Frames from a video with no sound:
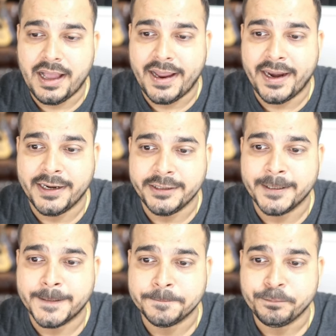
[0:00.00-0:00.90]
And
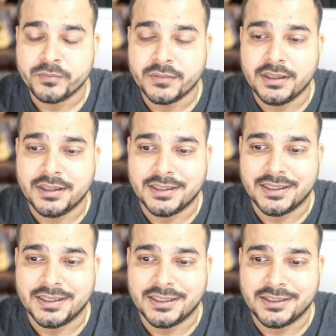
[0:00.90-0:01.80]
uh,
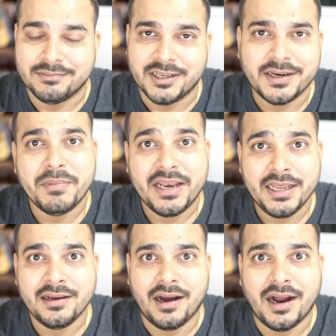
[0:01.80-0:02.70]
uh, the
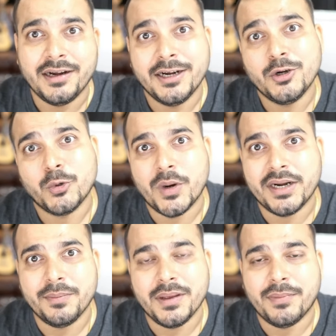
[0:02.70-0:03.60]
remaining 100 to
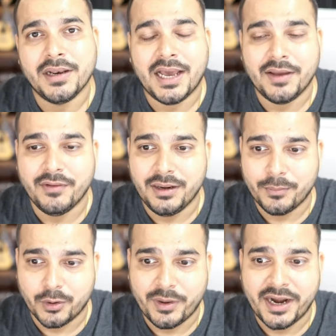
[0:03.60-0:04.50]
200 people, I will
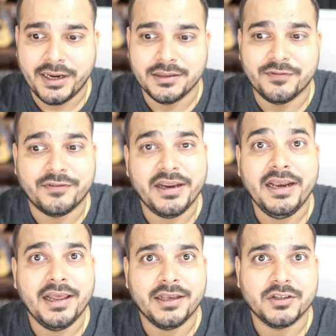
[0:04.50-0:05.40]
provide the
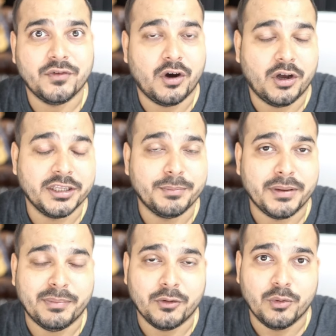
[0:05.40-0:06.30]
free links for all the
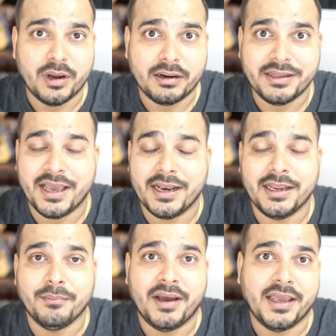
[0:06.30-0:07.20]
people who are there
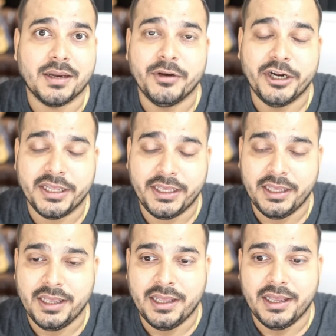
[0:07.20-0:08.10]
in my
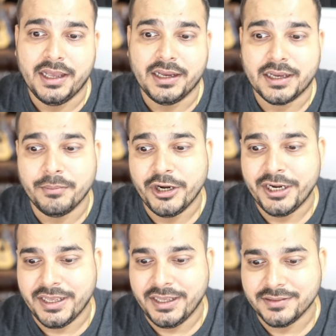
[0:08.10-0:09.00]
community
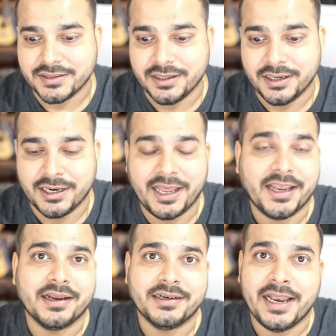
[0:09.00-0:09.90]
communities uh,
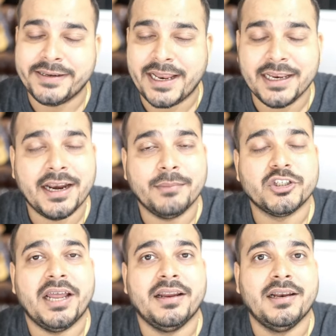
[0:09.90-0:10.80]
like telegram
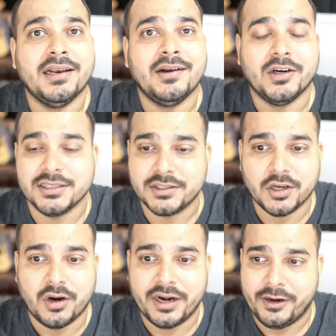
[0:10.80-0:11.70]
channel or
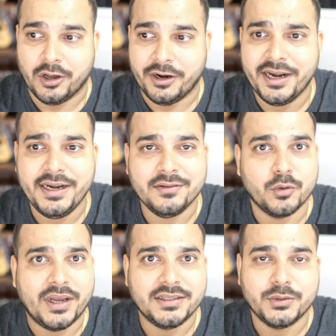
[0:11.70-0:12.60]
discord and all right
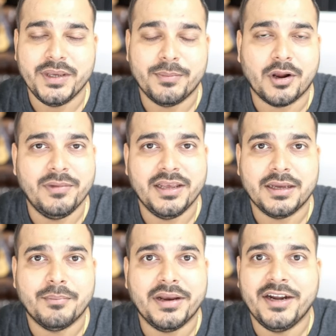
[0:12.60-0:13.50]
so once we probably
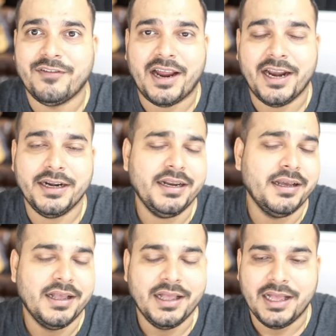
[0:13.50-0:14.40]
complete 500
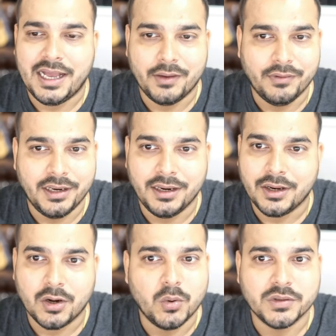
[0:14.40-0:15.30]
i will
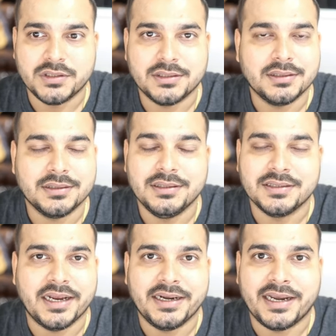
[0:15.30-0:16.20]
close
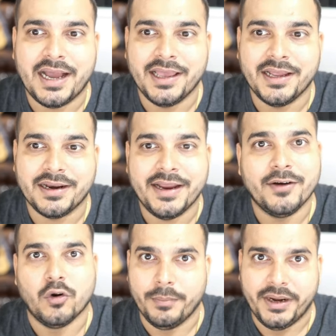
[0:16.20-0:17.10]
this entire
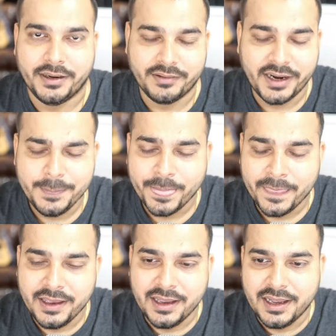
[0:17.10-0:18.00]
enrollment right
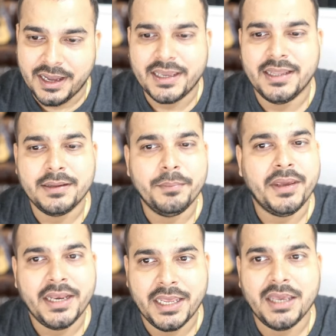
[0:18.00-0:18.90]
Again, the
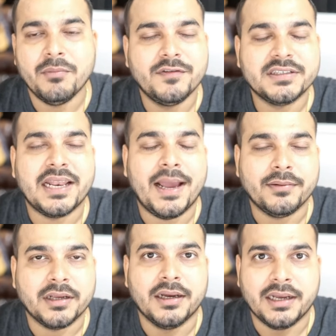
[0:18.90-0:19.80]
main aim of this
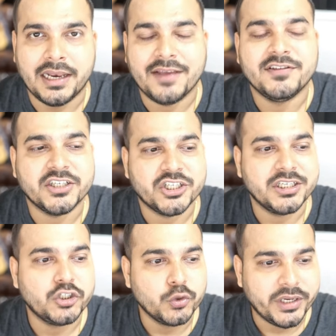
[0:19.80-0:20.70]
uh, live
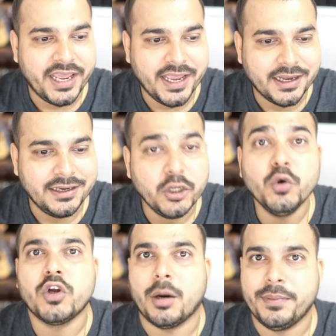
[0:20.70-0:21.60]
session is to take
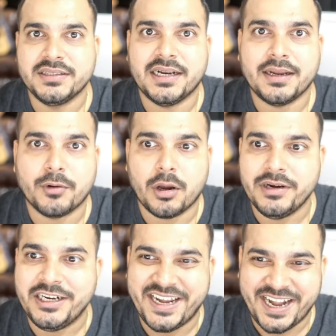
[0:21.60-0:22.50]
new topics that are
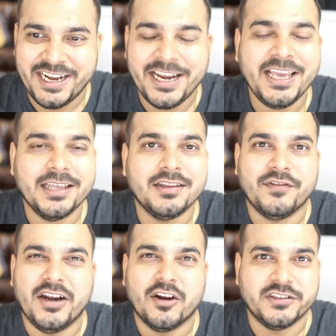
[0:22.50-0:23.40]
probably trending in the
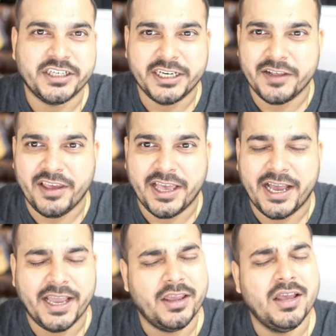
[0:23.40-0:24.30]
field of generative
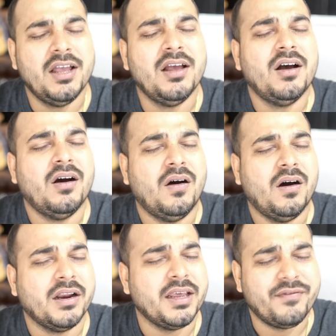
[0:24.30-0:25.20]
AI,
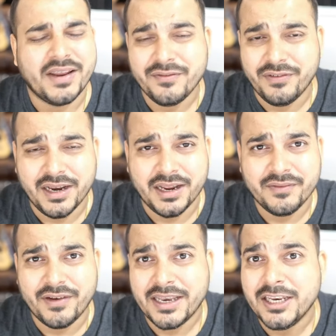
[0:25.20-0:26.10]
or if any
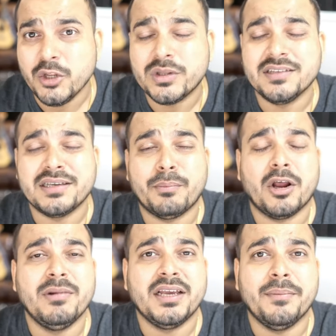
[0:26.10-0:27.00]
if any new things are
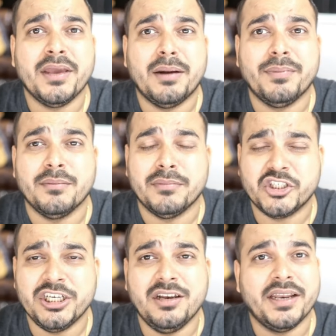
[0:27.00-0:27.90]
probably coming up in
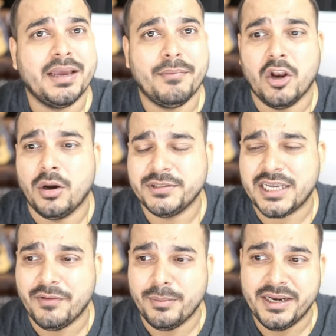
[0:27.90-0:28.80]
machine learning ml ops i will